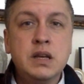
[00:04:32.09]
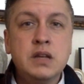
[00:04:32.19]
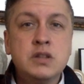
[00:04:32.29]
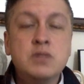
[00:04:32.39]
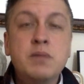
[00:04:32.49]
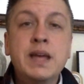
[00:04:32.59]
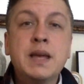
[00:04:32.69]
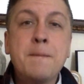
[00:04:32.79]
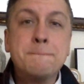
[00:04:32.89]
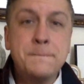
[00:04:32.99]
to make
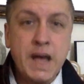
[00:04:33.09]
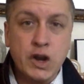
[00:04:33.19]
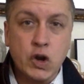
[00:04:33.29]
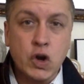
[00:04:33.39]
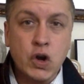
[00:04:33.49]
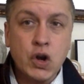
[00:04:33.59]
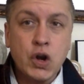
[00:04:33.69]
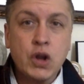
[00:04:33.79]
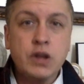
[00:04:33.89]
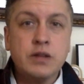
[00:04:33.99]
it better.
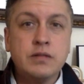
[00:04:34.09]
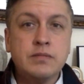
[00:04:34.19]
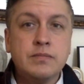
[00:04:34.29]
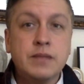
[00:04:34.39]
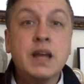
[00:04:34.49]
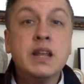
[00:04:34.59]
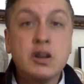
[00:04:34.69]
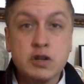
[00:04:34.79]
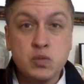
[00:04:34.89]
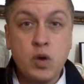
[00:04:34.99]
And
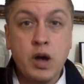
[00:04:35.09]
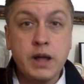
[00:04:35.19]
here's why.